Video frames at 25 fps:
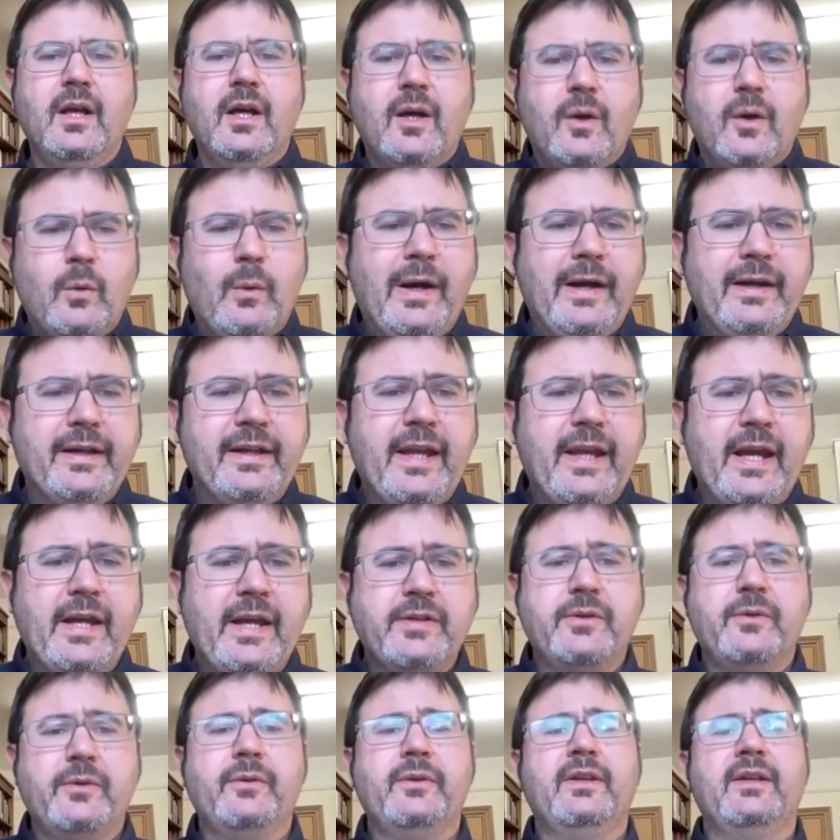One
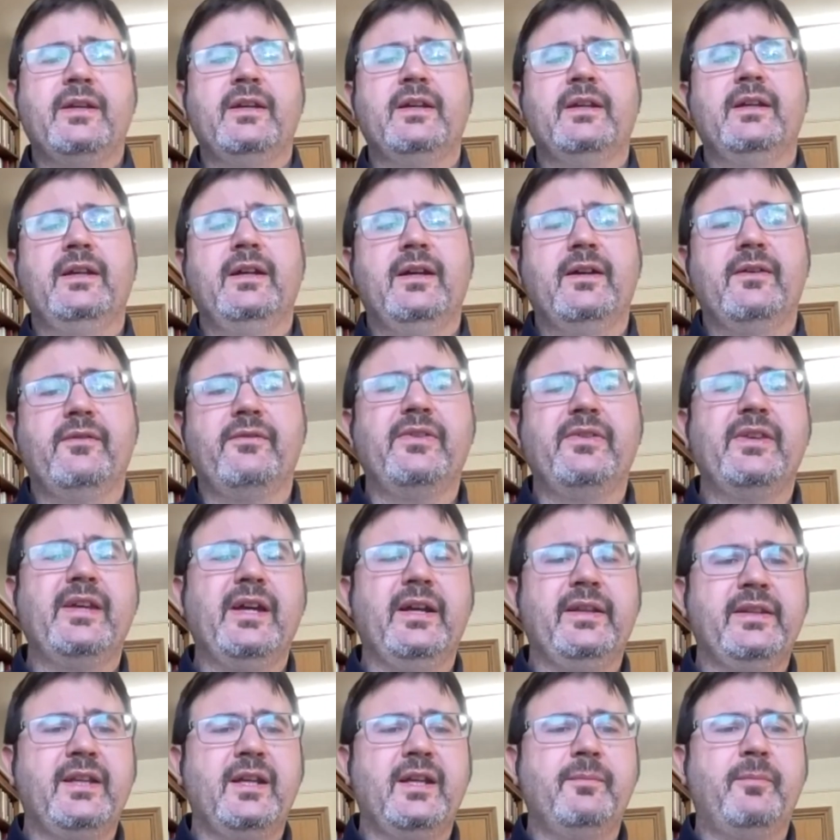casualty of
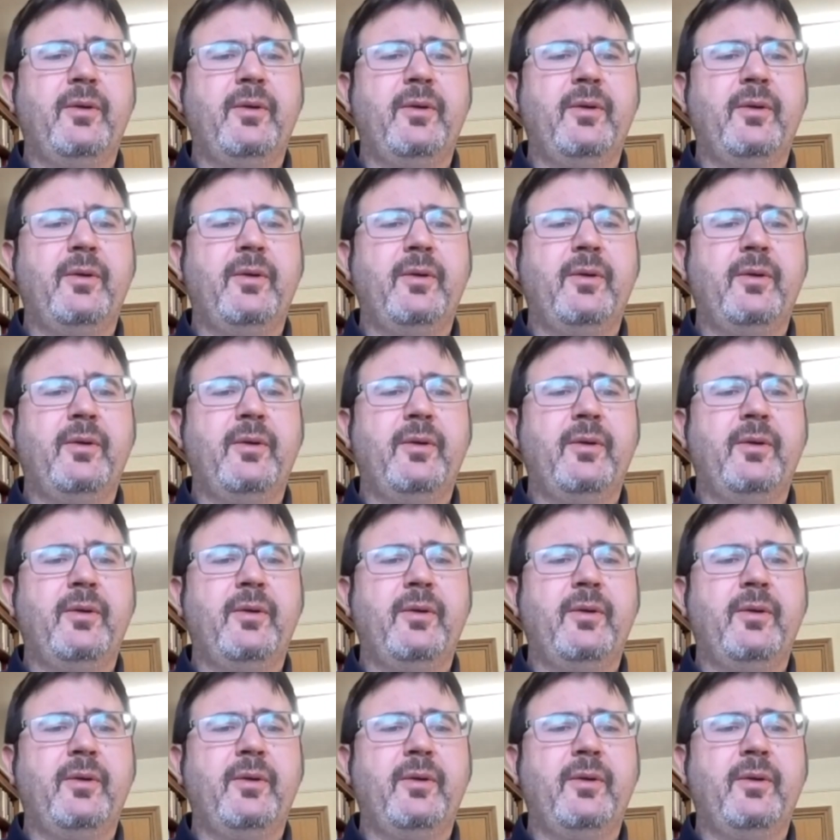this